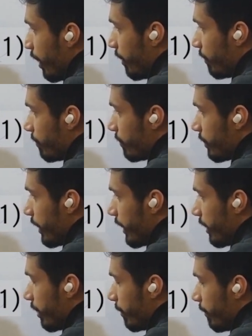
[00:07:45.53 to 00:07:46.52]
I'm
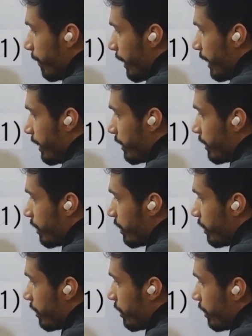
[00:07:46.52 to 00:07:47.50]
taking a byte
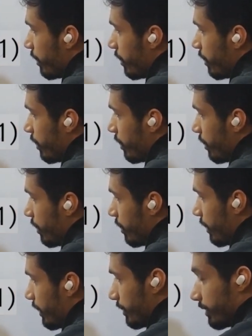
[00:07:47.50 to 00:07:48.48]

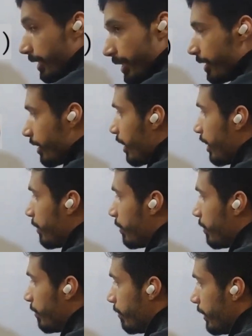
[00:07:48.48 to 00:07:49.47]
as a data type
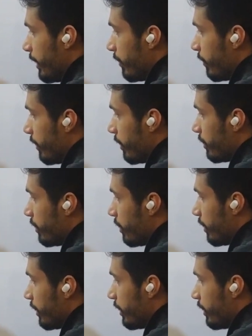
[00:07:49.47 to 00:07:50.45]
b where
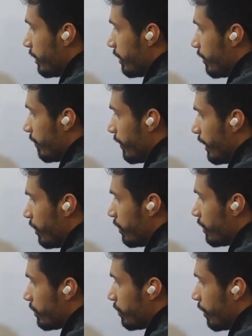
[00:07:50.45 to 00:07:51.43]
the value
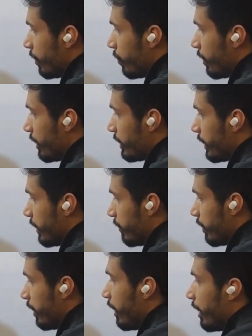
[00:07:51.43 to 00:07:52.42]
is
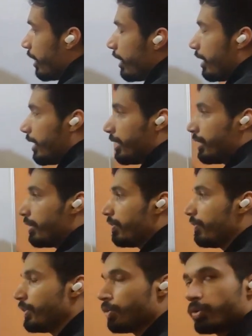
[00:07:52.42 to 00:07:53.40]
127, and
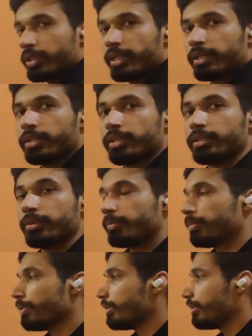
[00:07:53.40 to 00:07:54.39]
we know that in the
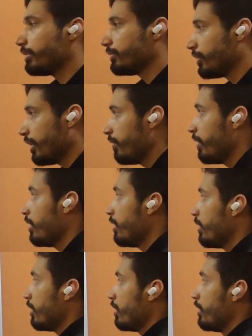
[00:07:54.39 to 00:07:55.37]

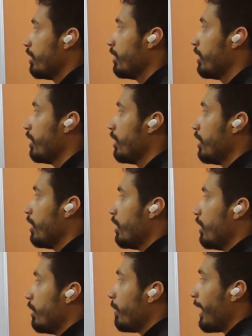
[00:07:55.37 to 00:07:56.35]
Java
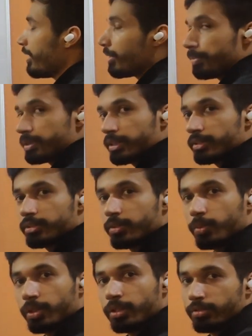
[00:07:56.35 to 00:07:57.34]
a byte represents
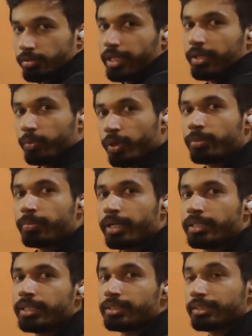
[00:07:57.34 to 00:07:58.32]
one
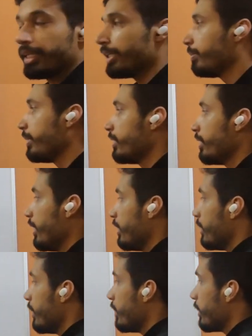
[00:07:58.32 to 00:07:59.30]
byte, that is 8-bit,
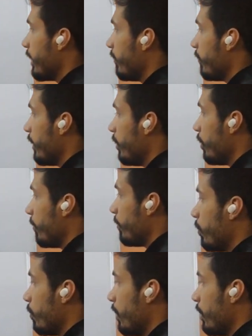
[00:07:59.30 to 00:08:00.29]
and that can value
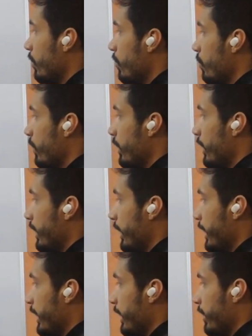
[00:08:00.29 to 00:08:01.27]
to
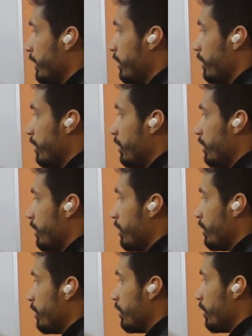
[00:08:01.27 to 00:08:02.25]
128
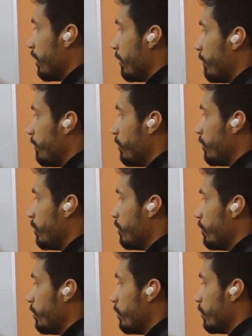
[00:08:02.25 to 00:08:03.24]
up to
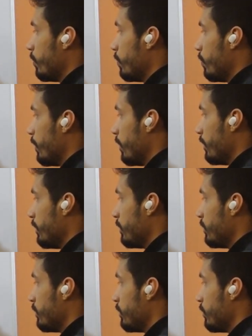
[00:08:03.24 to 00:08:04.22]

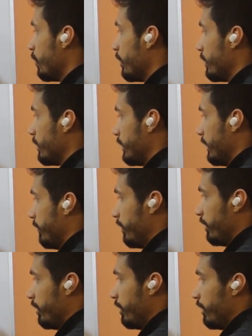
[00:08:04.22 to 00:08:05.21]
127.
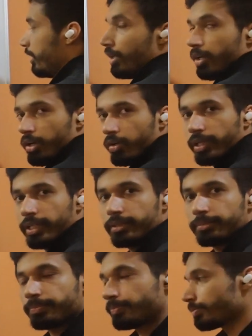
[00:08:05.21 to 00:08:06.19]
Alright,
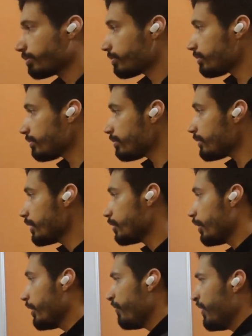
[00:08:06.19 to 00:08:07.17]
so
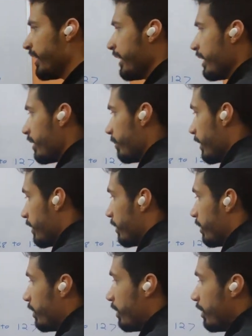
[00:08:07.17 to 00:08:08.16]
if we increment
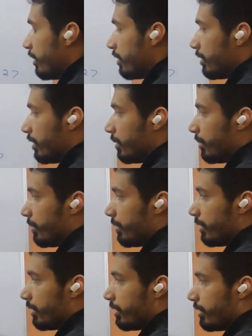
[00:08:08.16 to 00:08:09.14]
the
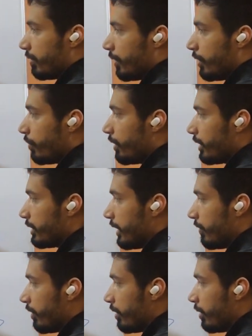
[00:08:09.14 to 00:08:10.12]

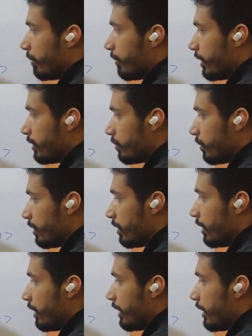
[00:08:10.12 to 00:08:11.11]
127 plus
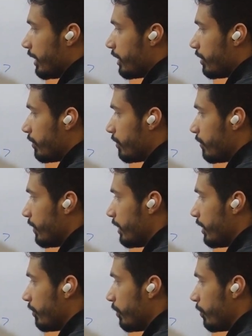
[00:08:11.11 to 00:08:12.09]
1, it will
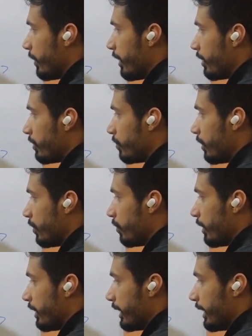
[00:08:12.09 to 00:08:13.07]
give you minus
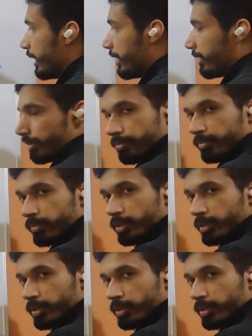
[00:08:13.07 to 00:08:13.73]
128.